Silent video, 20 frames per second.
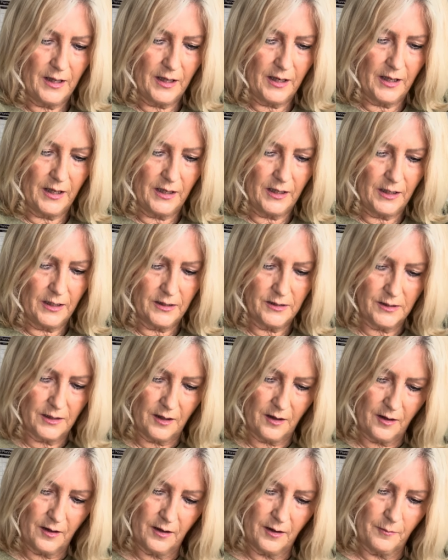And
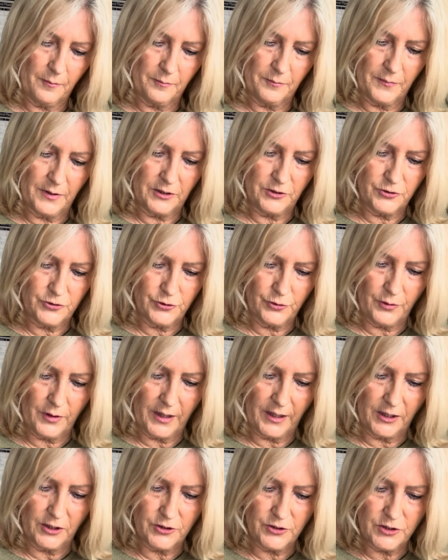I'm
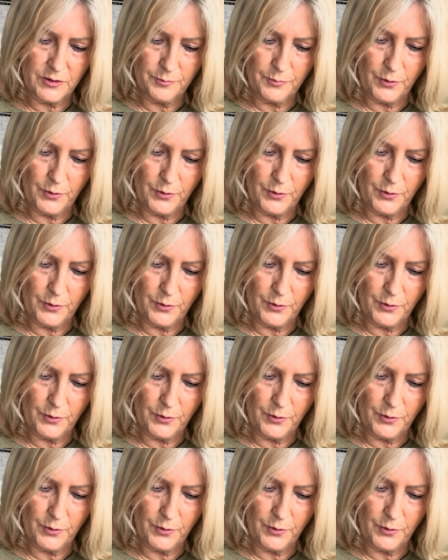enjoying just